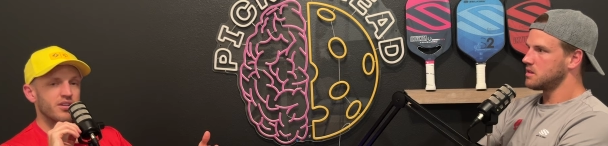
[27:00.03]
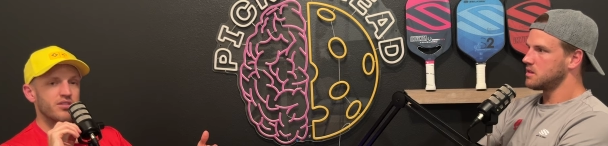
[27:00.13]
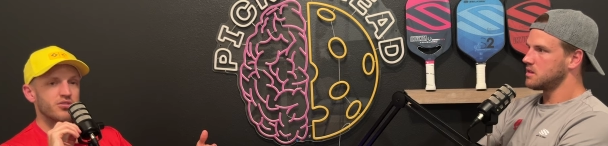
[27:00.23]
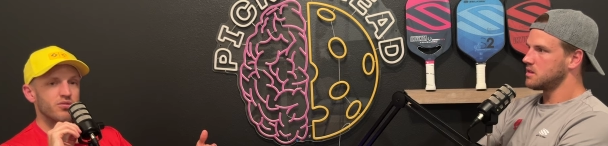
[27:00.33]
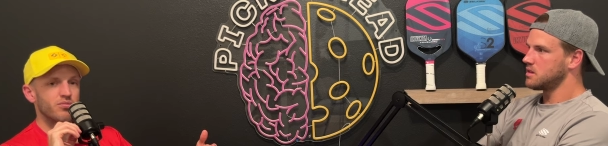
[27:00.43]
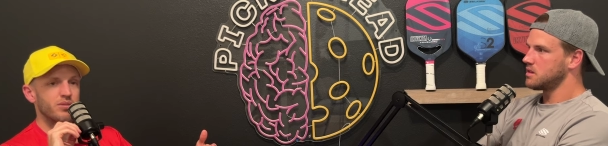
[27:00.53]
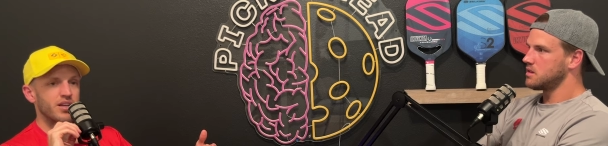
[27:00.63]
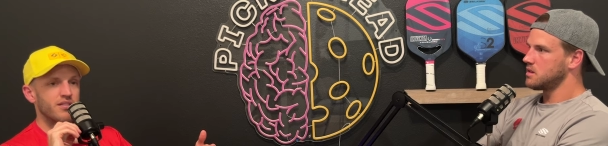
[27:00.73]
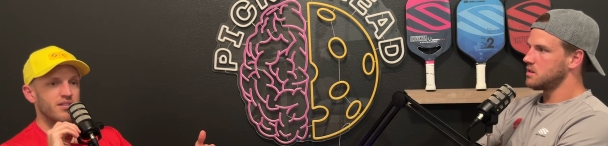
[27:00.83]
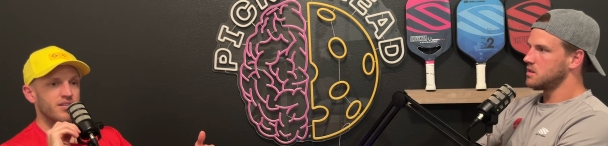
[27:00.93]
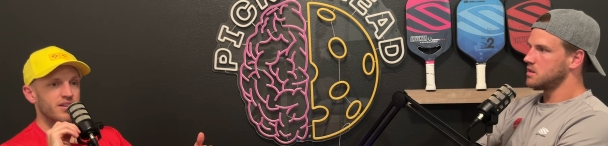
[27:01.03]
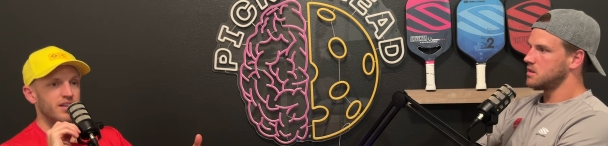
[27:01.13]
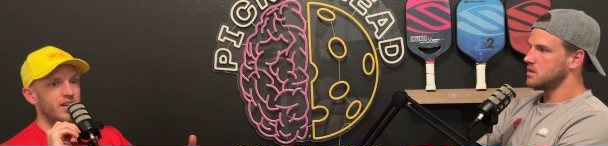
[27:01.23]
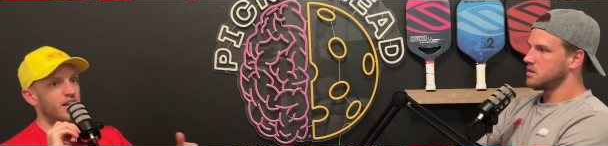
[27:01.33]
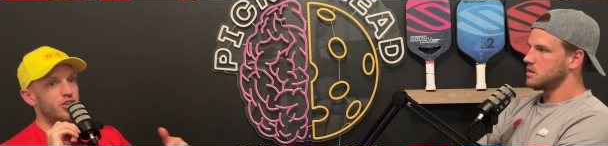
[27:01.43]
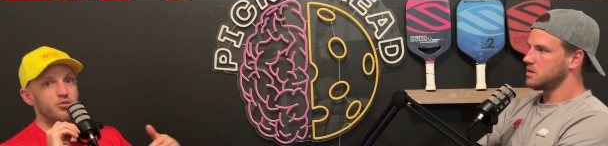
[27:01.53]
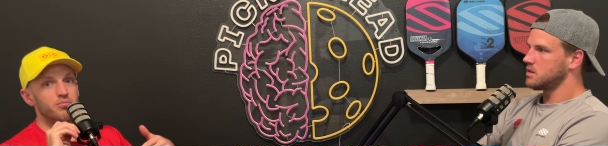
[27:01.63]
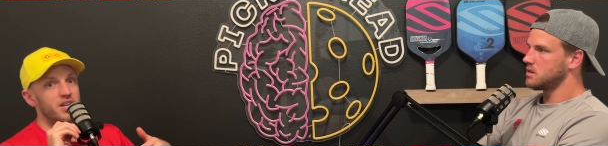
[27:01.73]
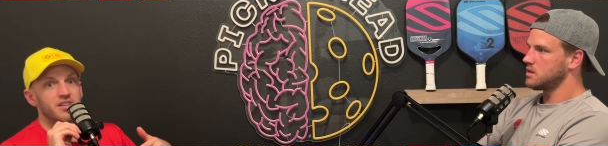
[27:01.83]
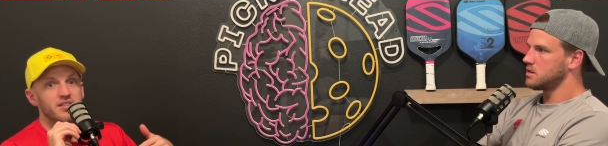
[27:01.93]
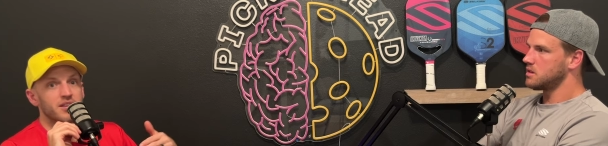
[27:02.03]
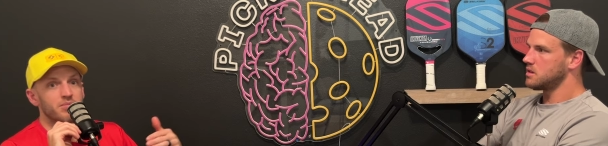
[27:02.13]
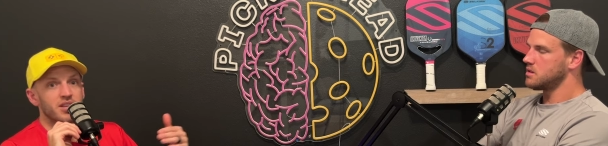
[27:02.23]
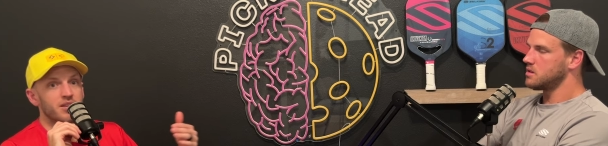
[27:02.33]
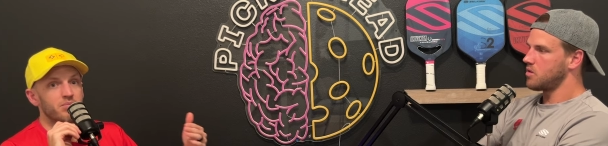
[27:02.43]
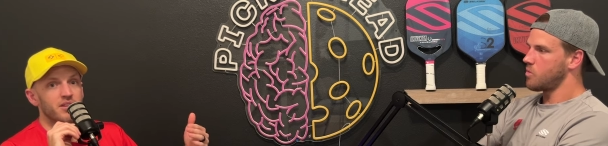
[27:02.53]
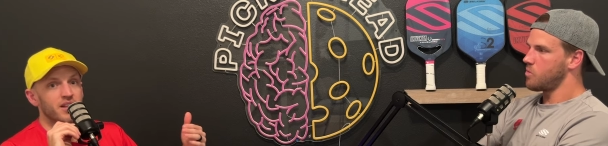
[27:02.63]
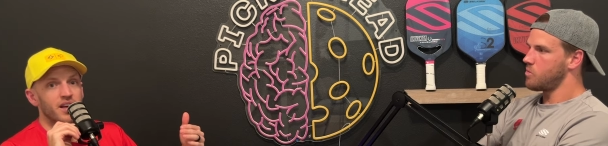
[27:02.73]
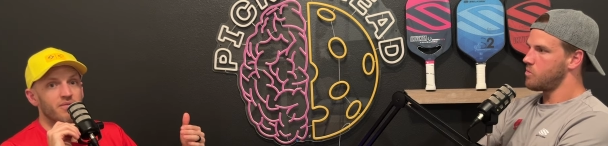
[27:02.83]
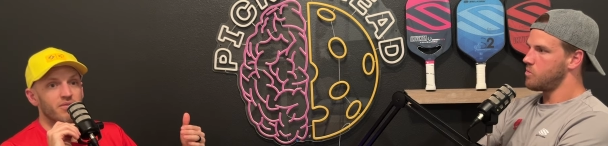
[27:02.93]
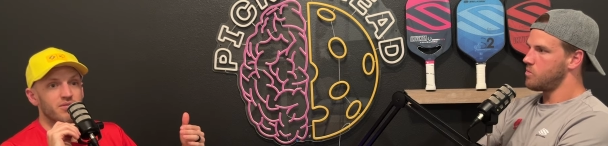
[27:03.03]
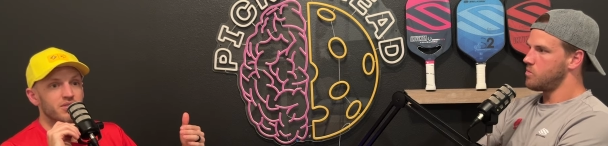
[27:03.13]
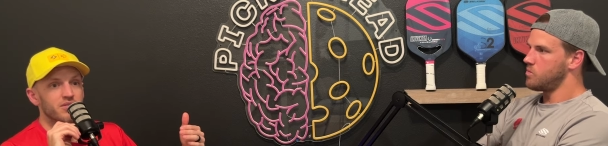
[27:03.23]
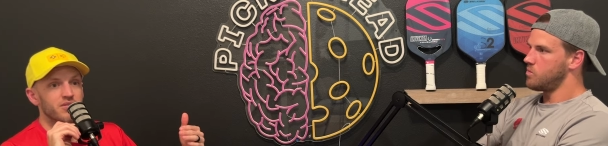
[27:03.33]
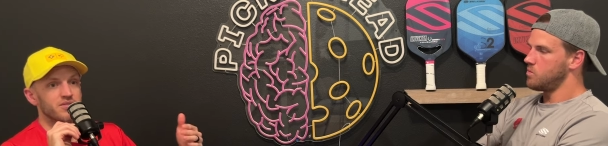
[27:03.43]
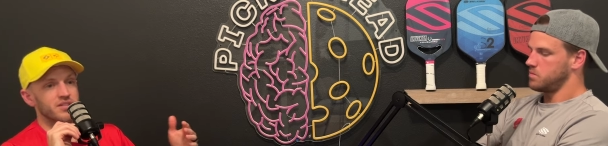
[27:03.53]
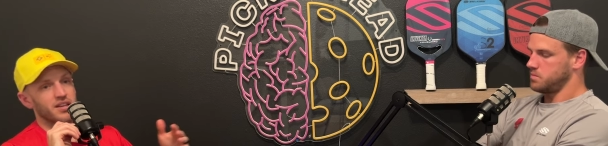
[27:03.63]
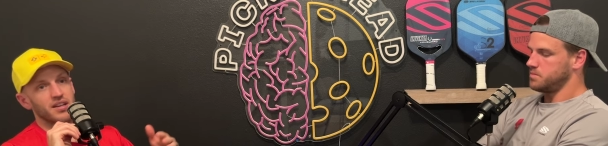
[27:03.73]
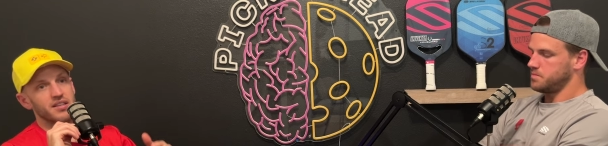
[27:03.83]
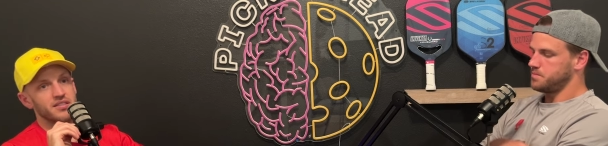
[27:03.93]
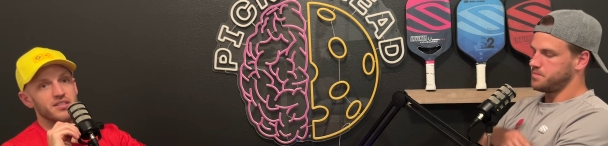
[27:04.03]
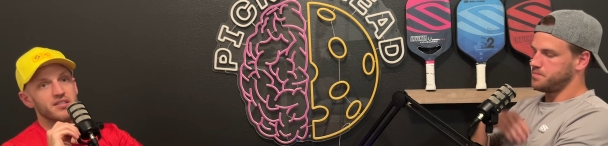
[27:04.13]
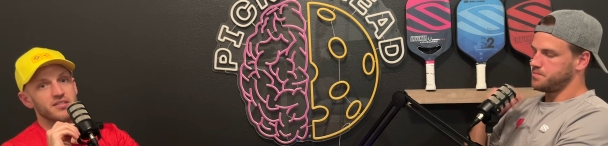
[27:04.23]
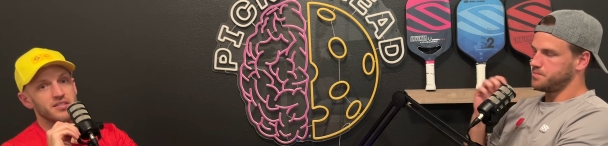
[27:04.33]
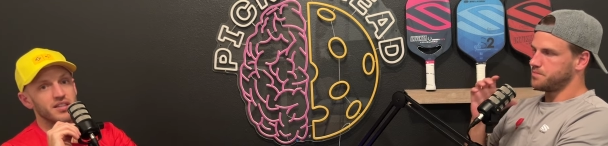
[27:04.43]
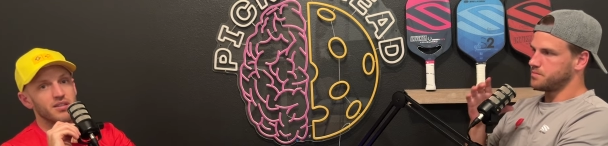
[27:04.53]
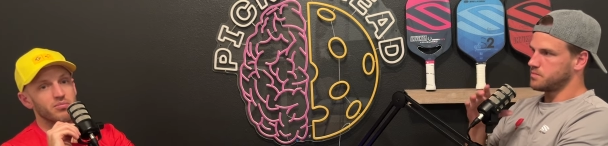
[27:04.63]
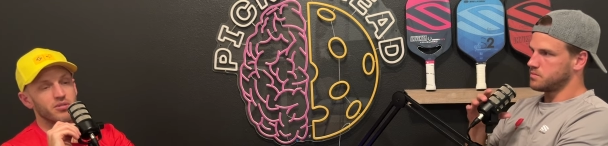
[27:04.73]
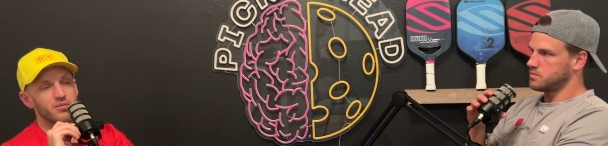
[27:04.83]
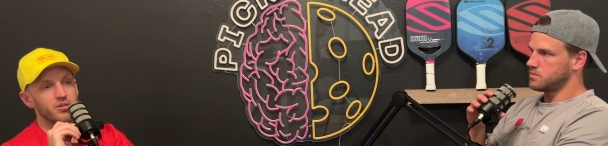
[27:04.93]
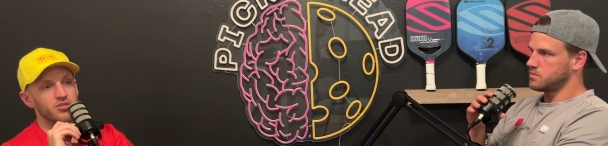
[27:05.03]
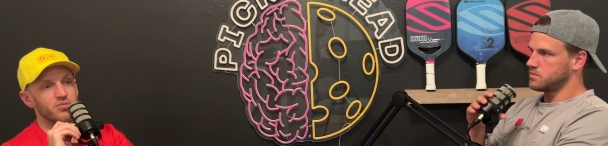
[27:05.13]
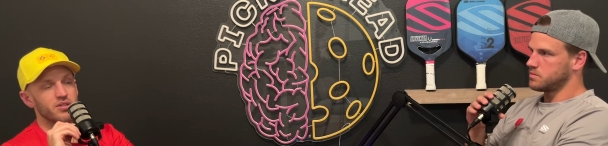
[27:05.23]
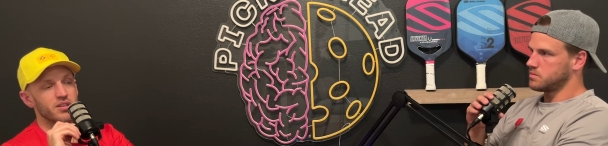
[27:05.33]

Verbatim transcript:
Speaker 1: control paddle, and you may end up keeping that for years. Like I still stay pretty much with